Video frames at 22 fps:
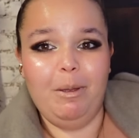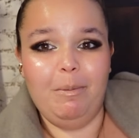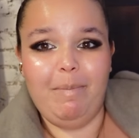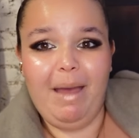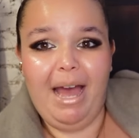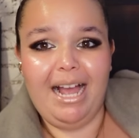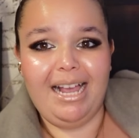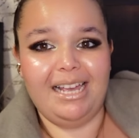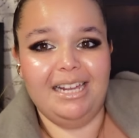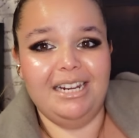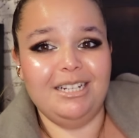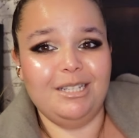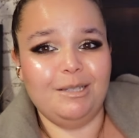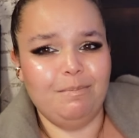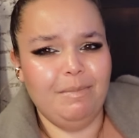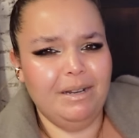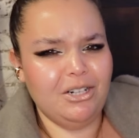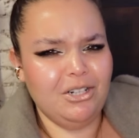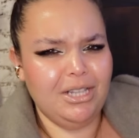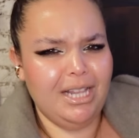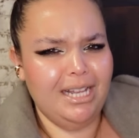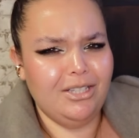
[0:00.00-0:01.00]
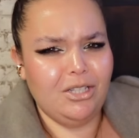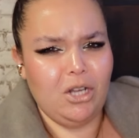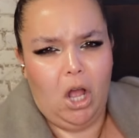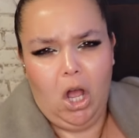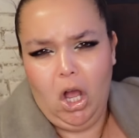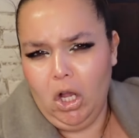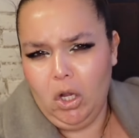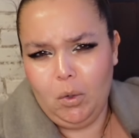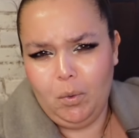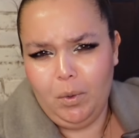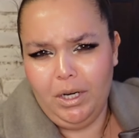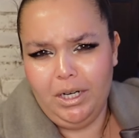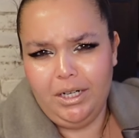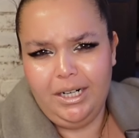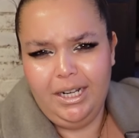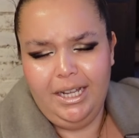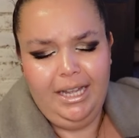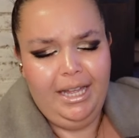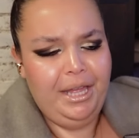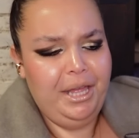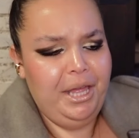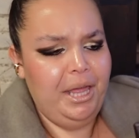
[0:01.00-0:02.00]
it back and it's much less awkward
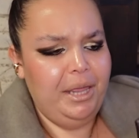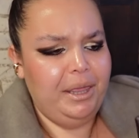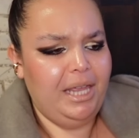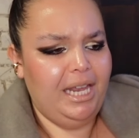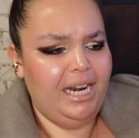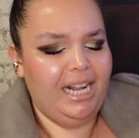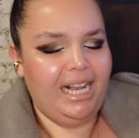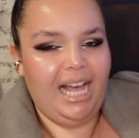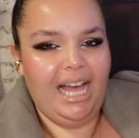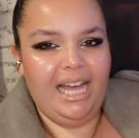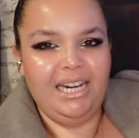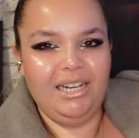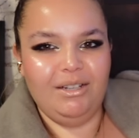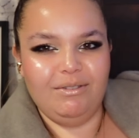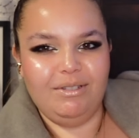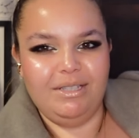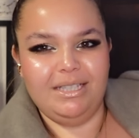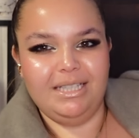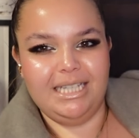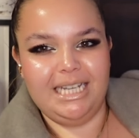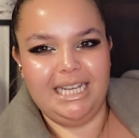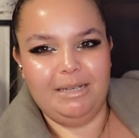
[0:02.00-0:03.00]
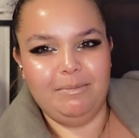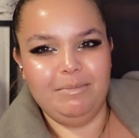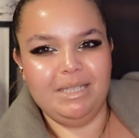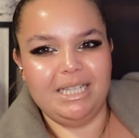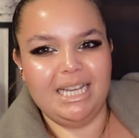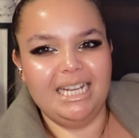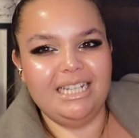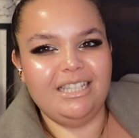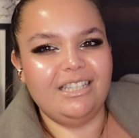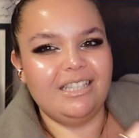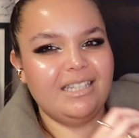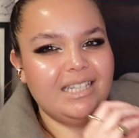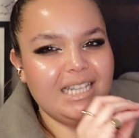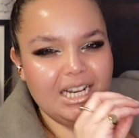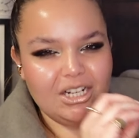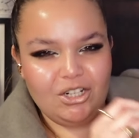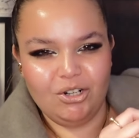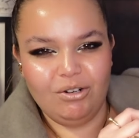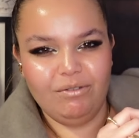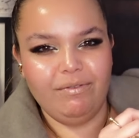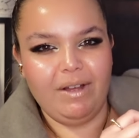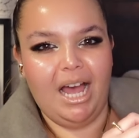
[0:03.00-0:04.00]
than it kind of seems. It's
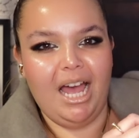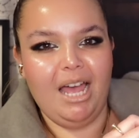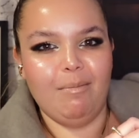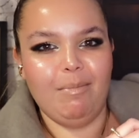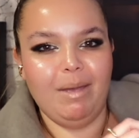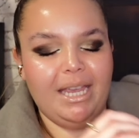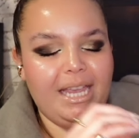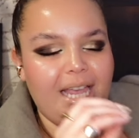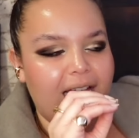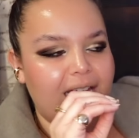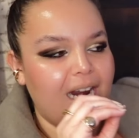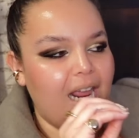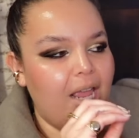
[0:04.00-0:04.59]
such a vibe. Again,